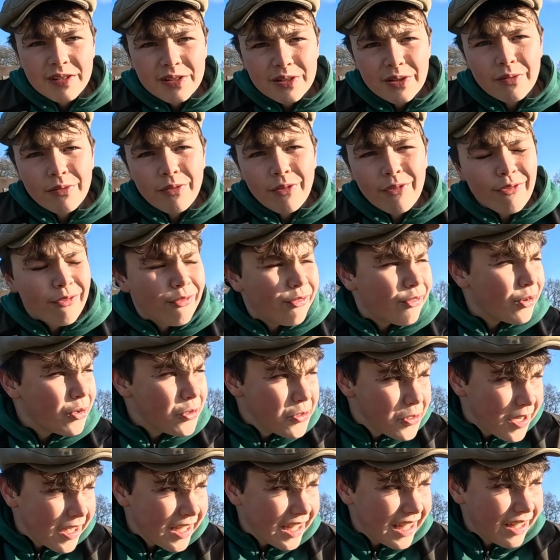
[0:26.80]
of a
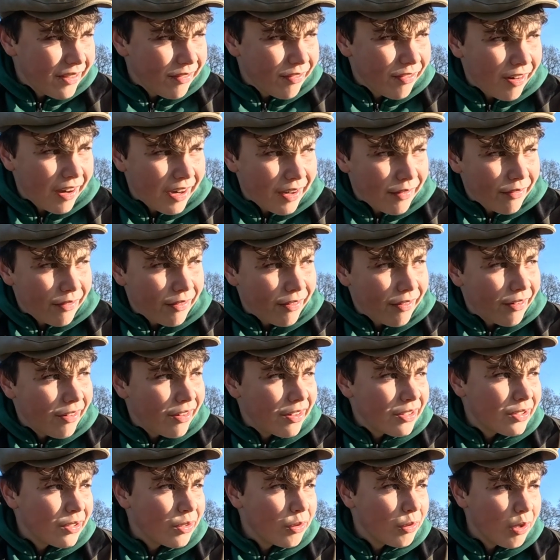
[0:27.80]
fruity flavour, and
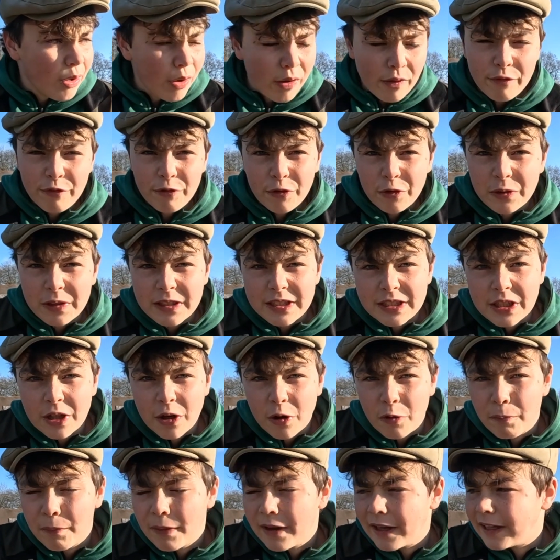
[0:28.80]
I do like fruity
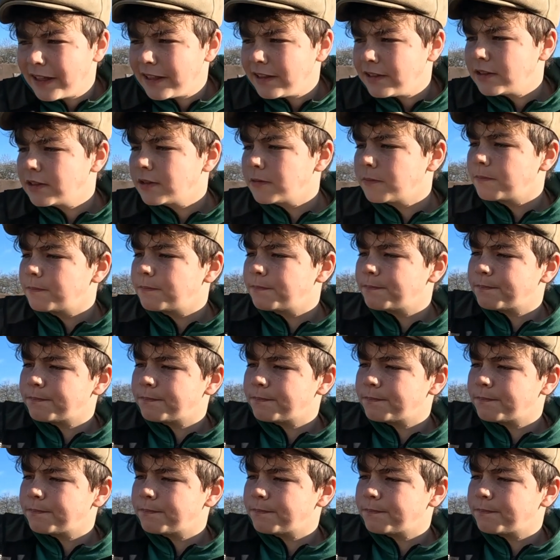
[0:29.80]
style baits.